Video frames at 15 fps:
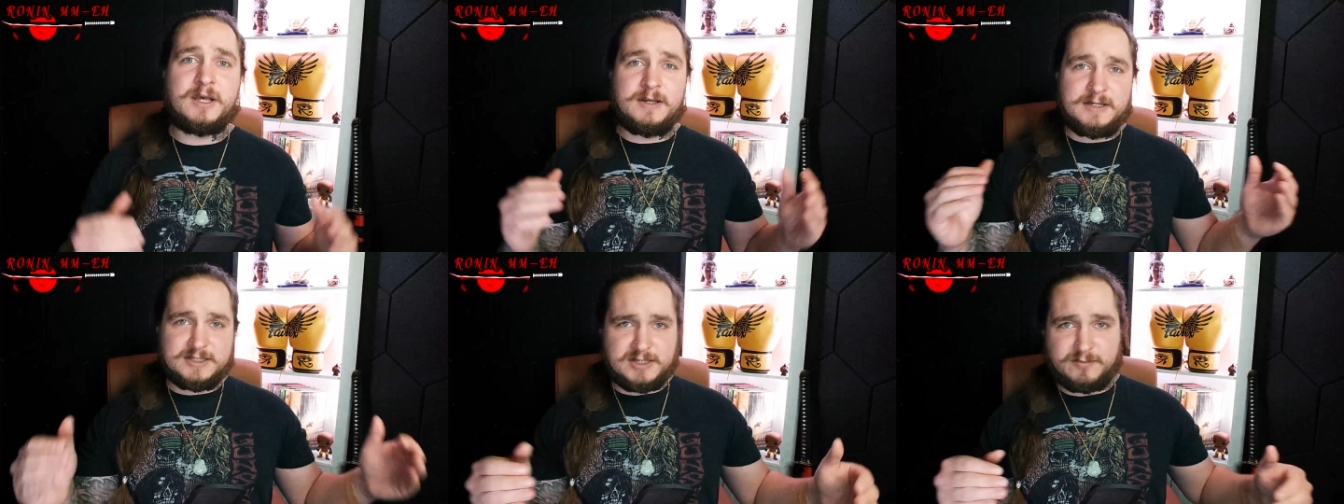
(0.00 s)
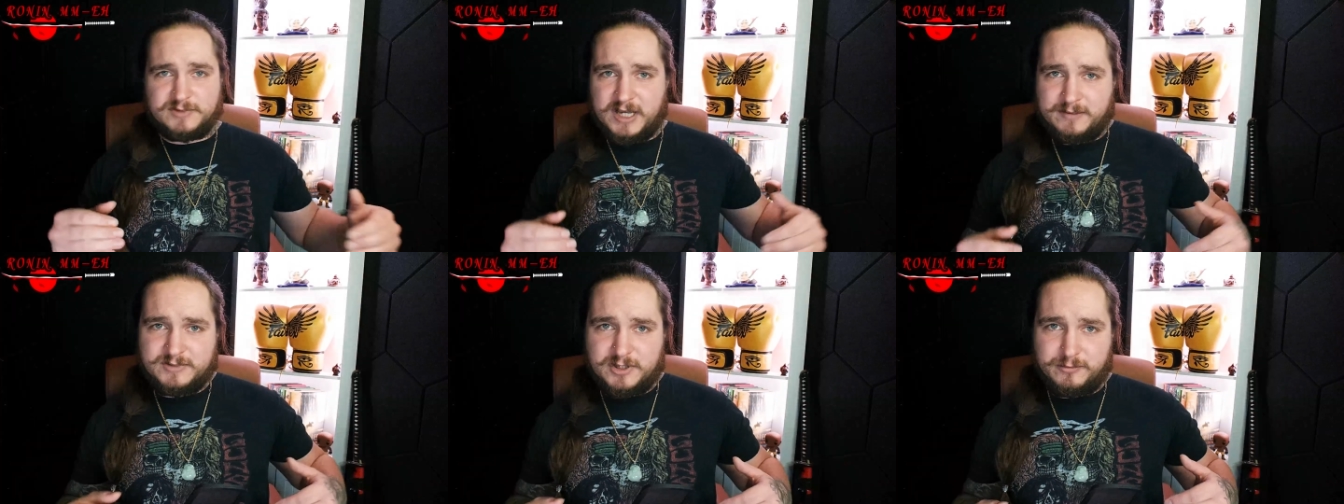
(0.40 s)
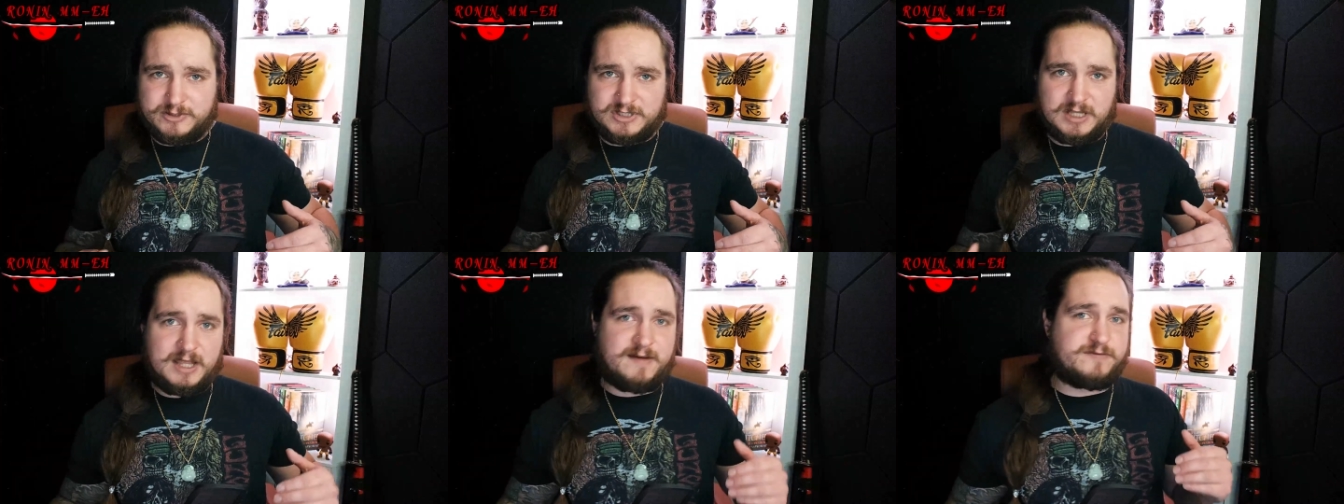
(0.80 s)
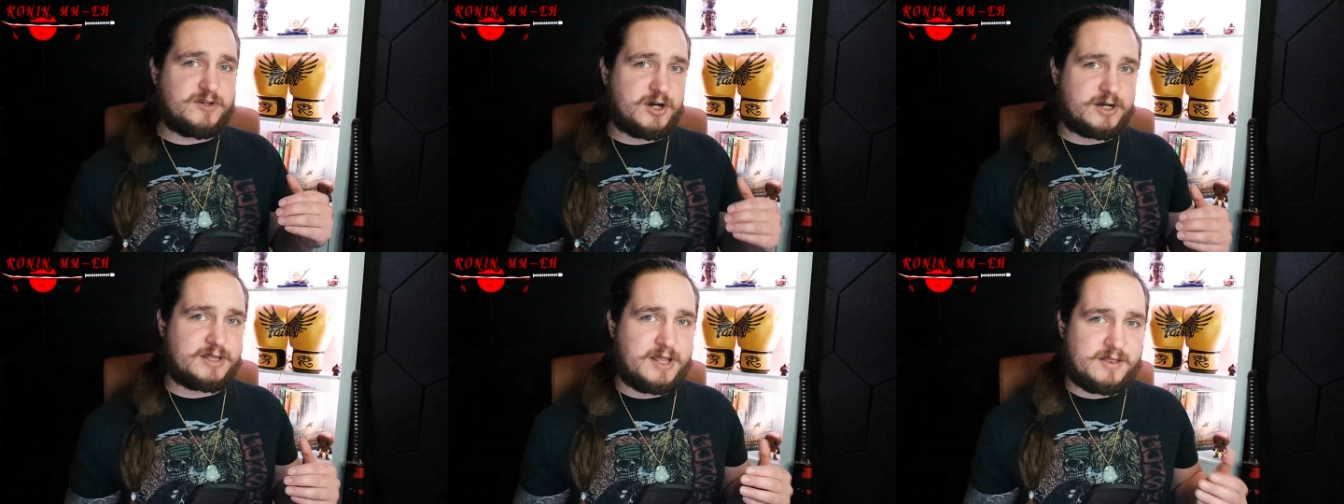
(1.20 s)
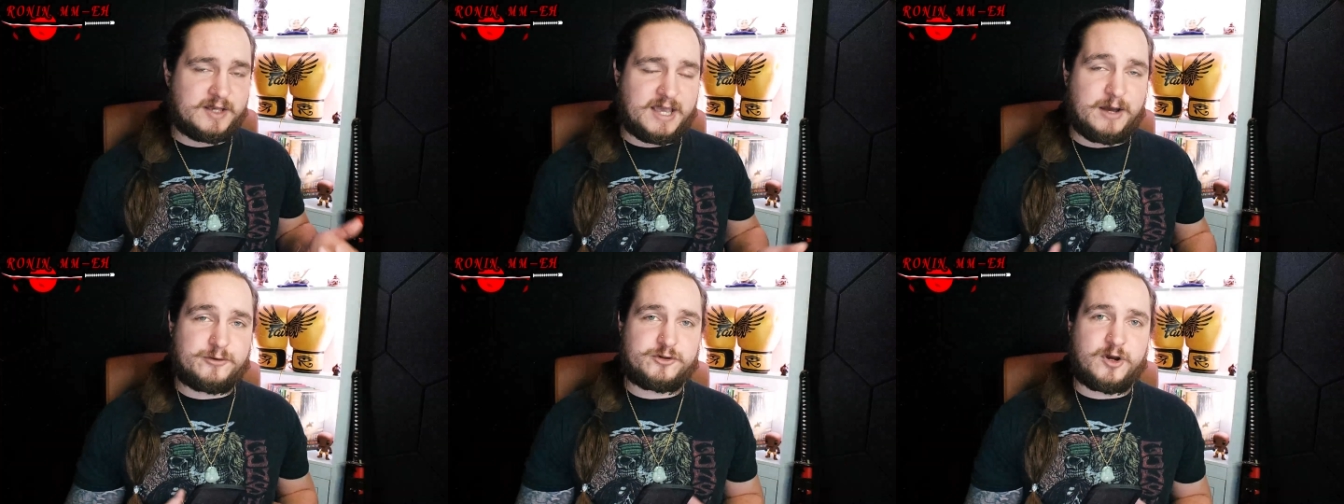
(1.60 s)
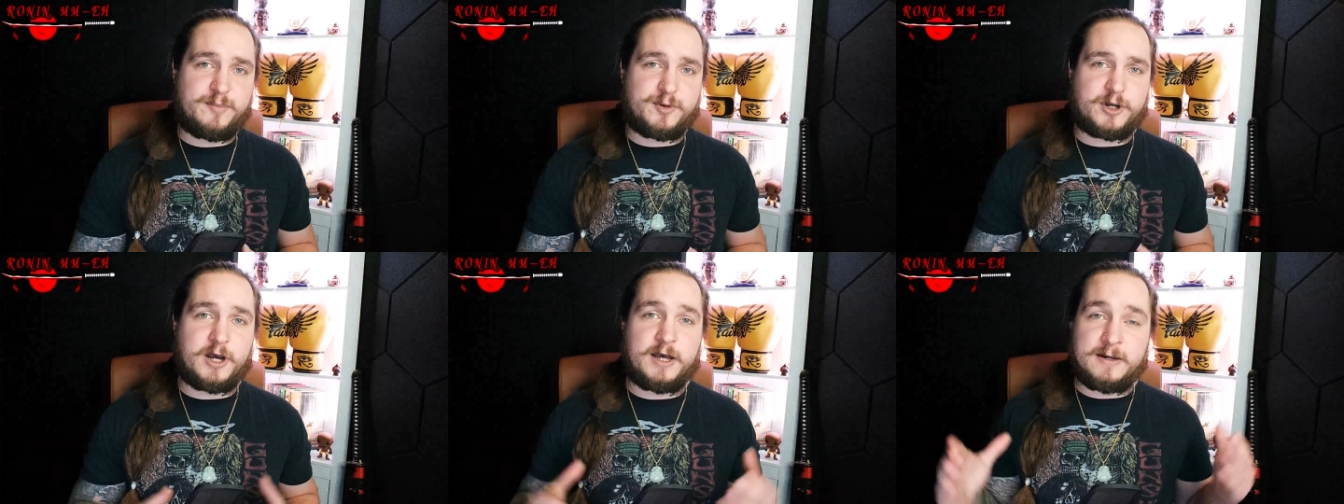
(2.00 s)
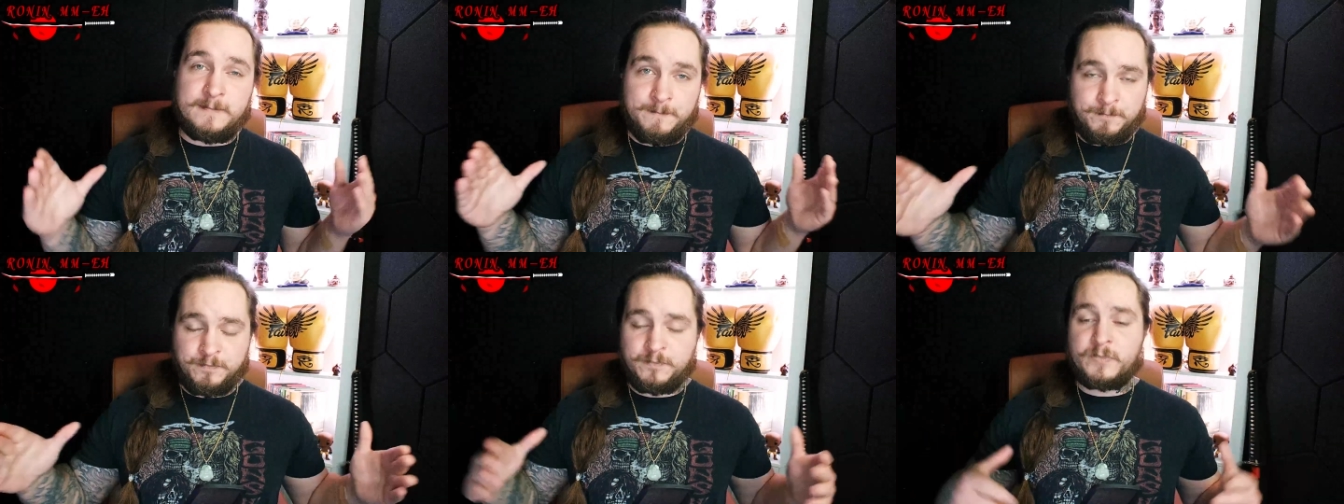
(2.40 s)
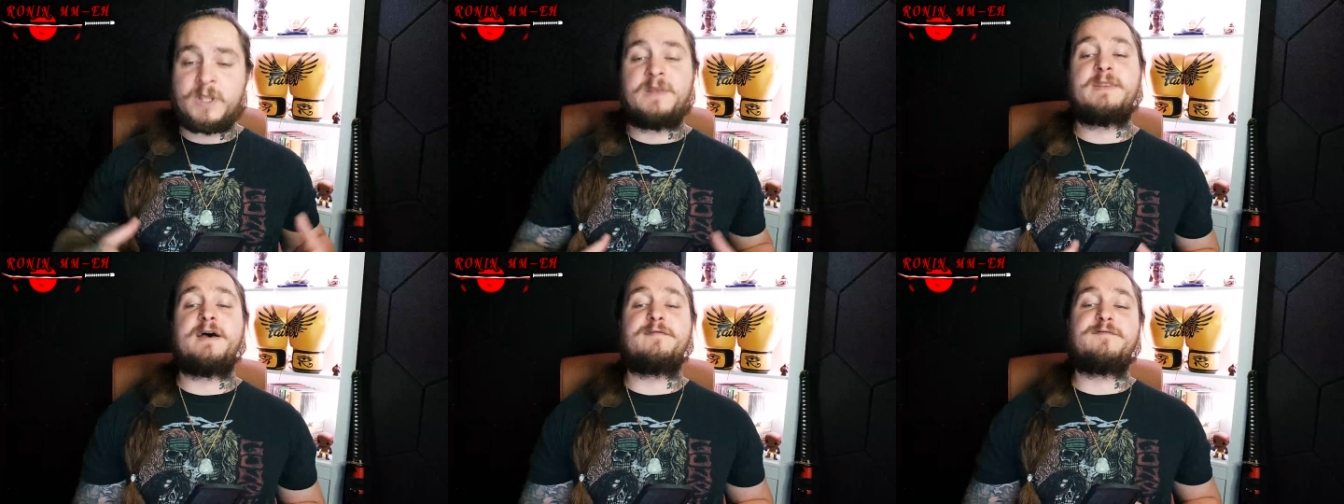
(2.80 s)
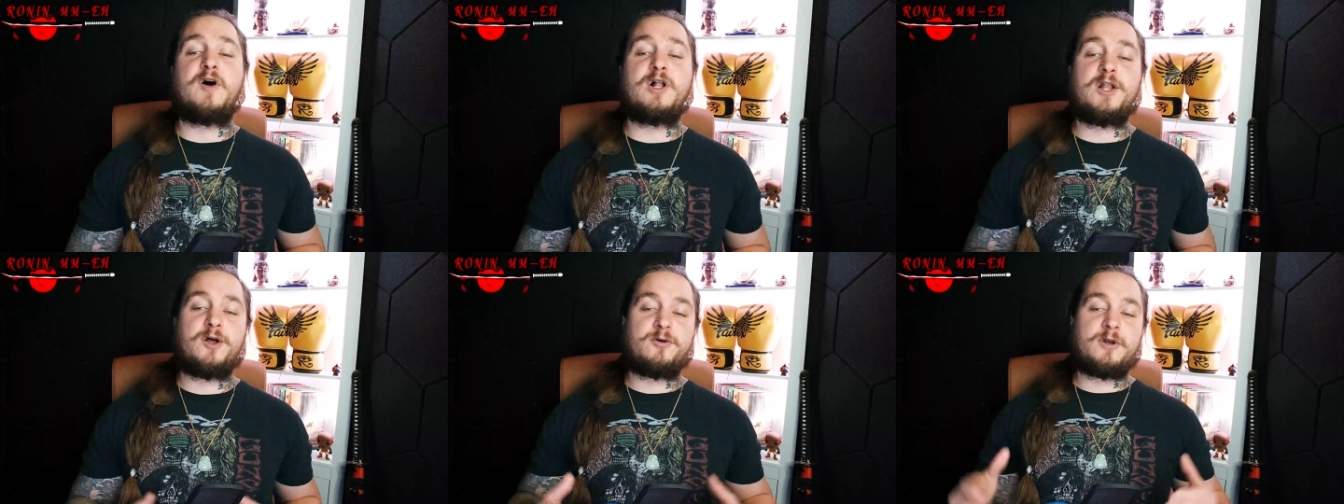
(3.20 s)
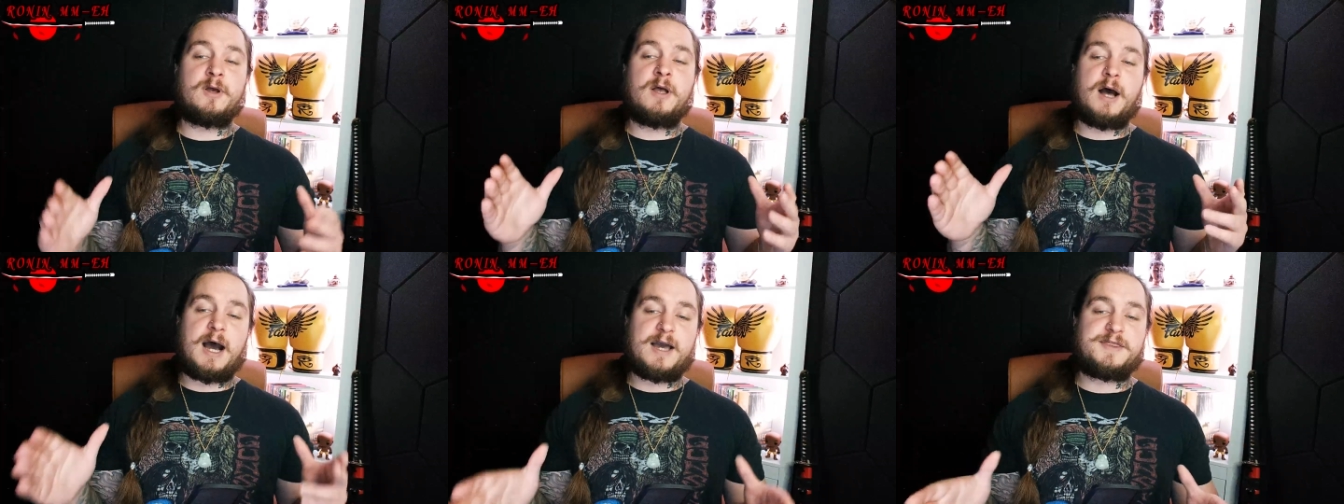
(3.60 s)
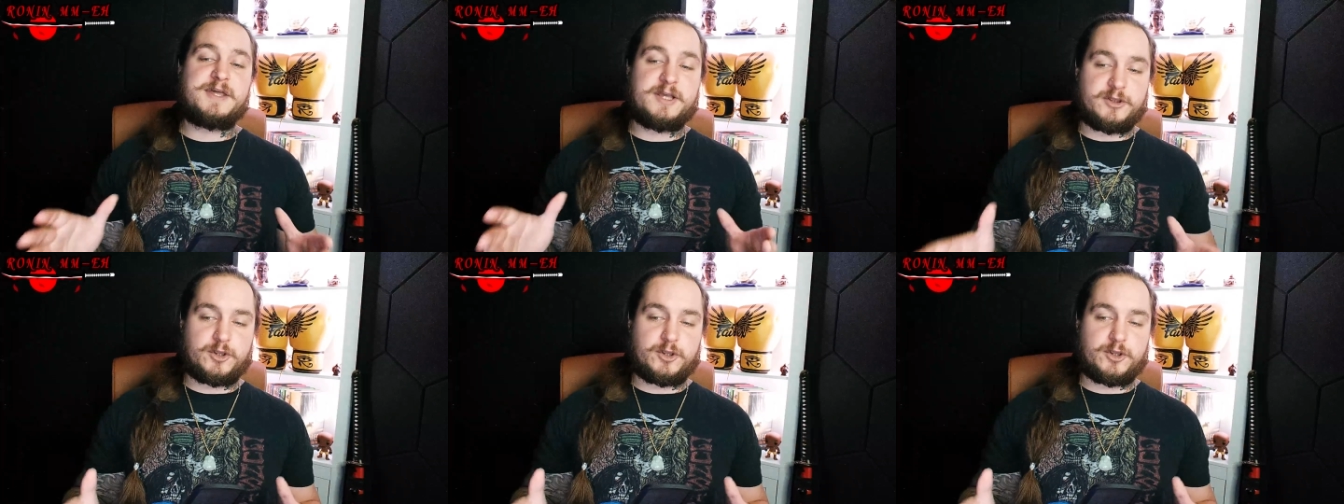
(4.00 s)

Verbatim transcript: Sometimes it was the left hook and then the counter uppercut that followed. I think